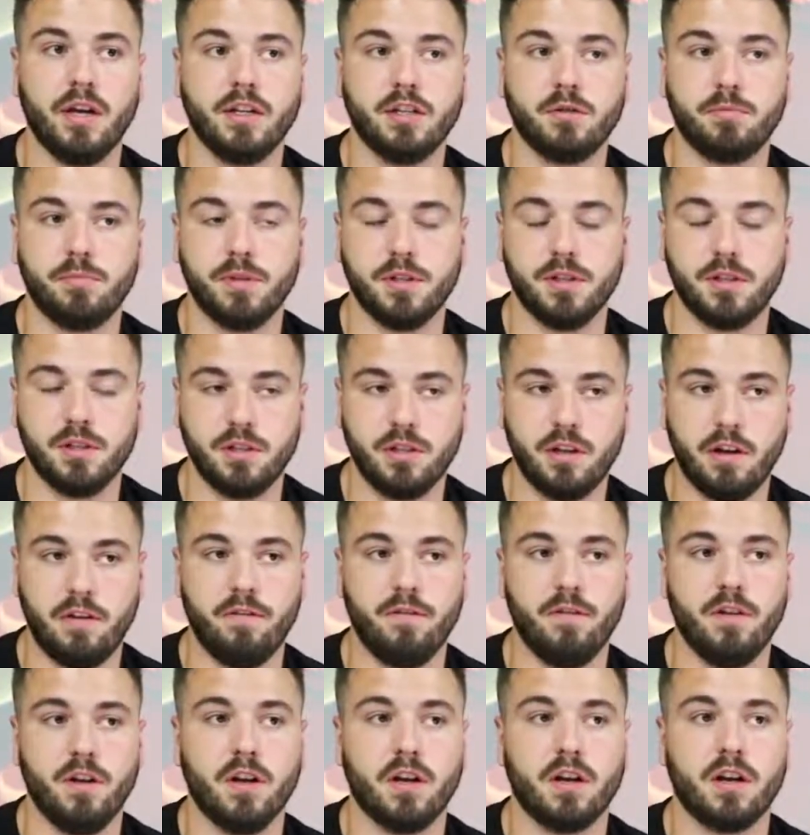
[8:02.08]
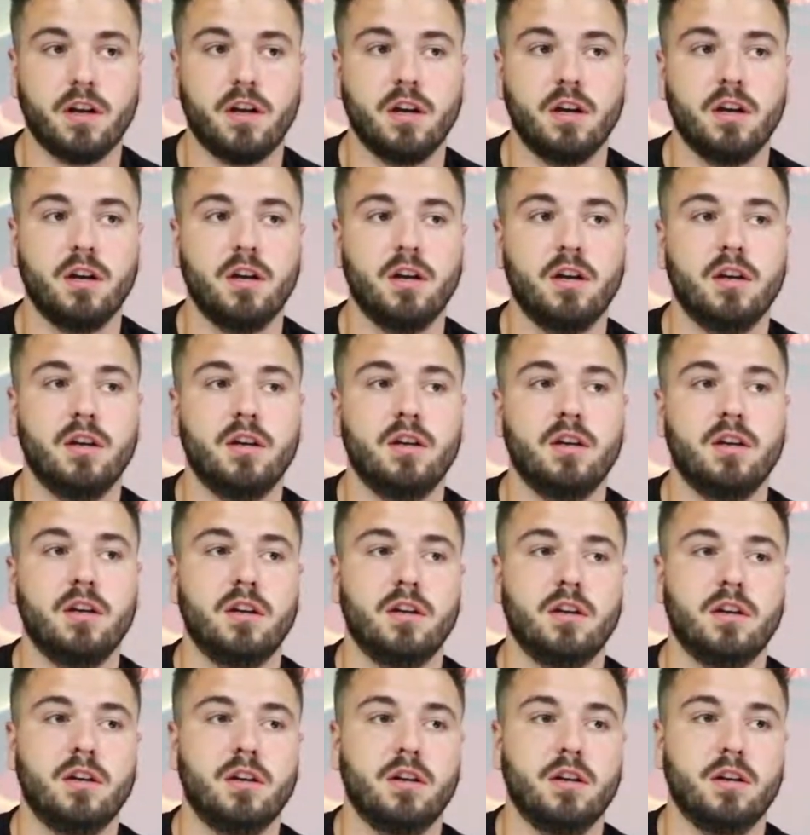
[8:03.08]
a specific
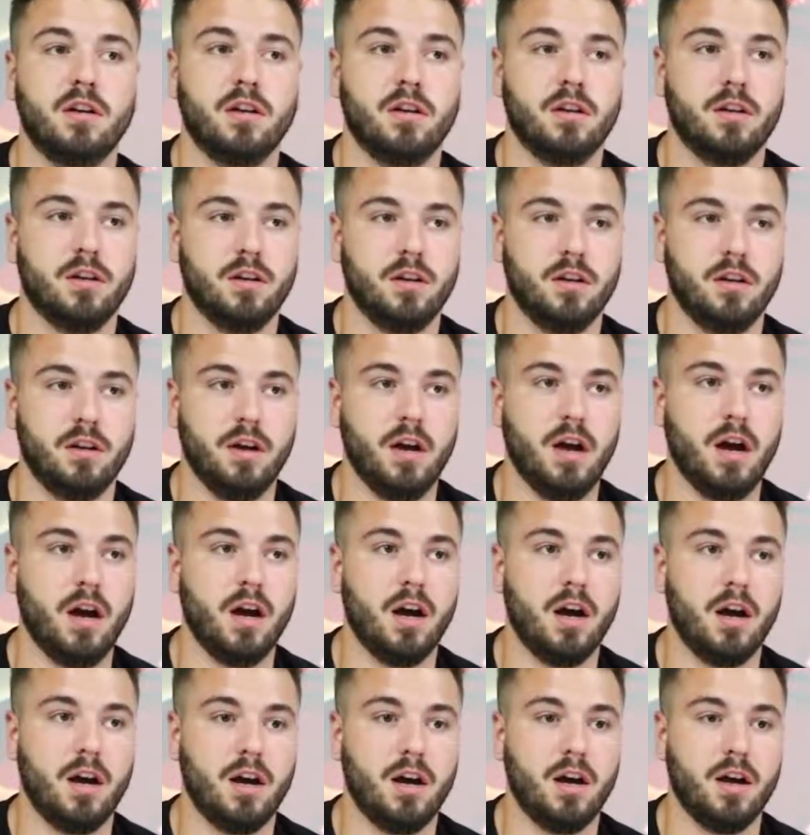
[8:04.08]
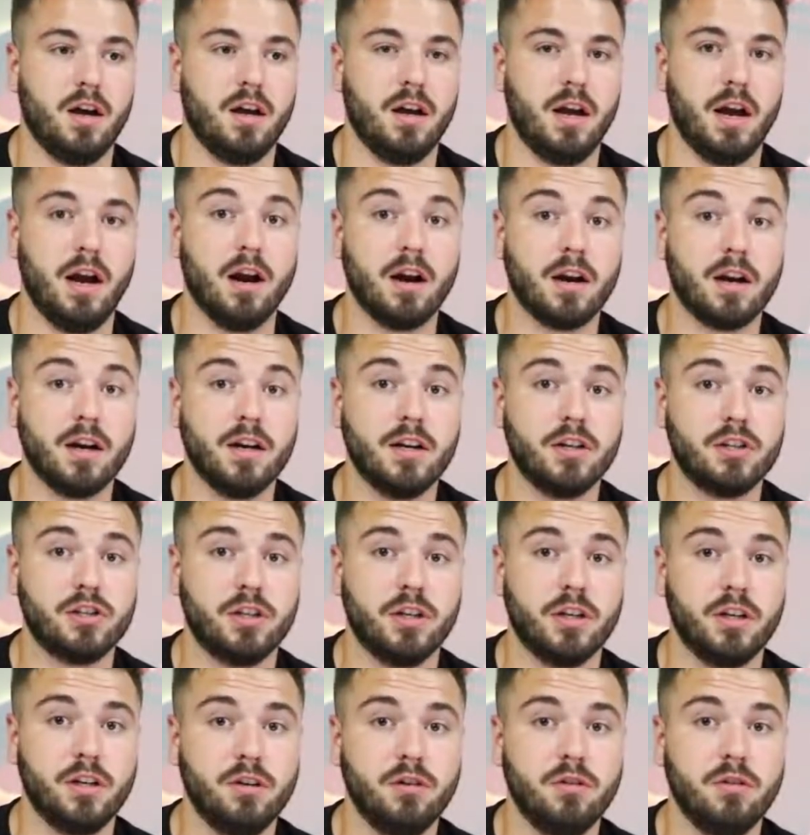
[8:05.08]
air
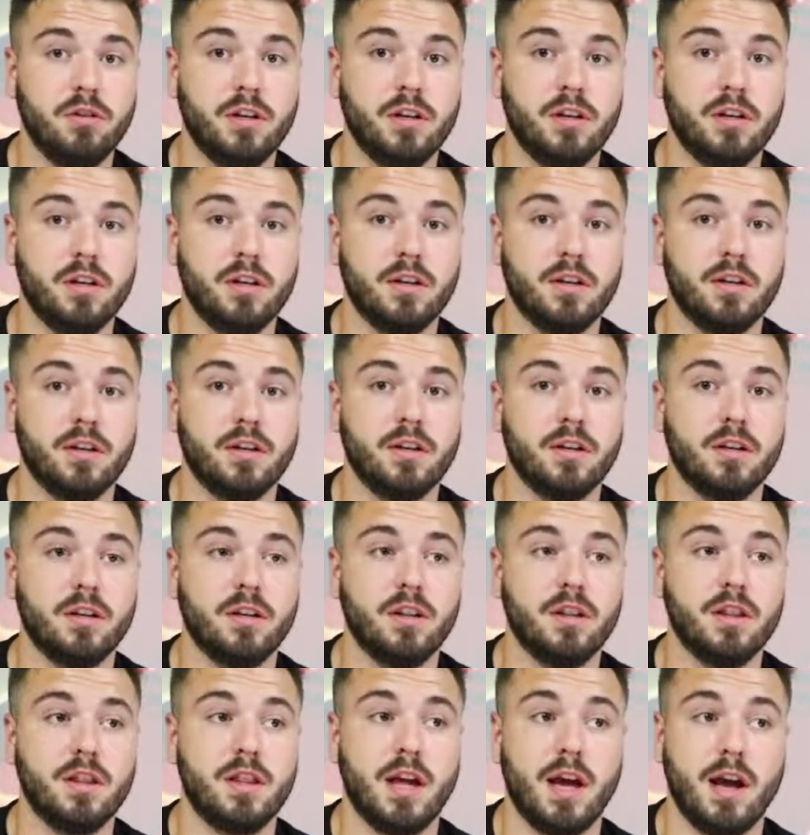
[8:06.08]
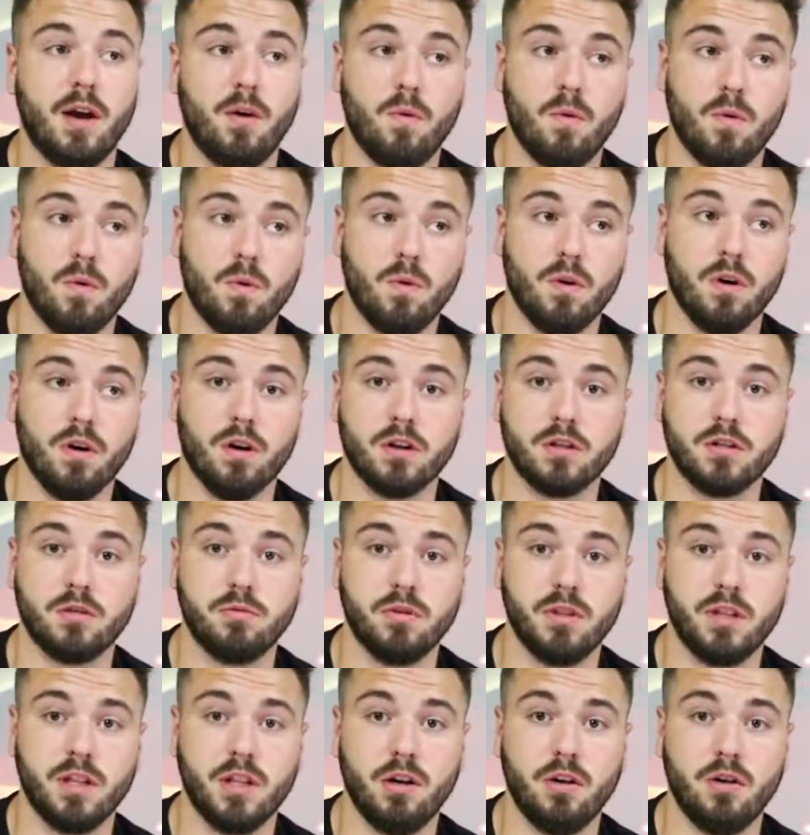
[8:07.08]
conditioning unit that works
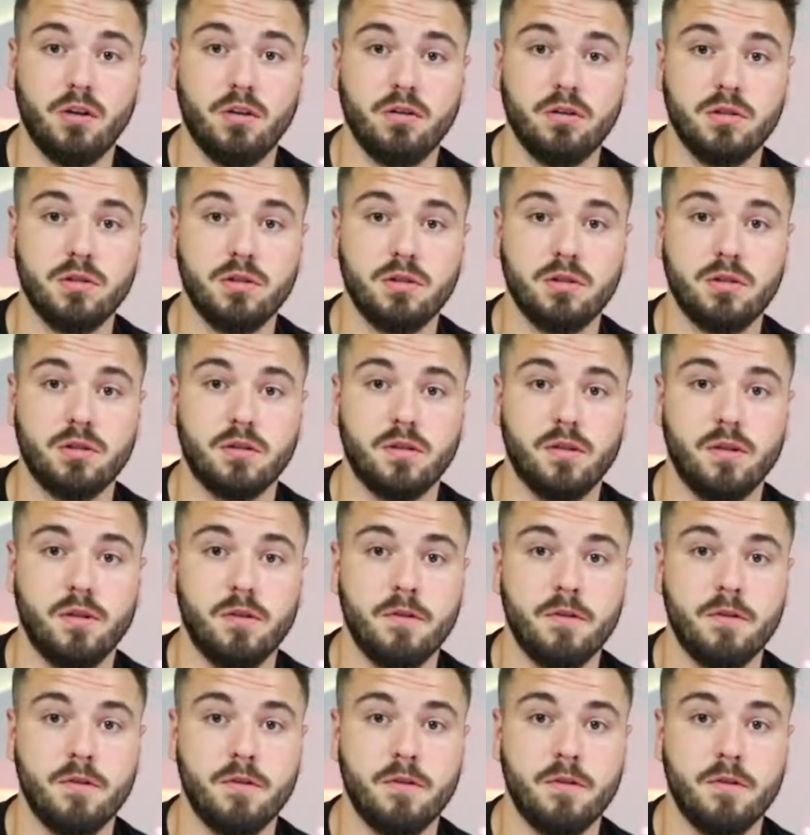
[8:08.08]
with those,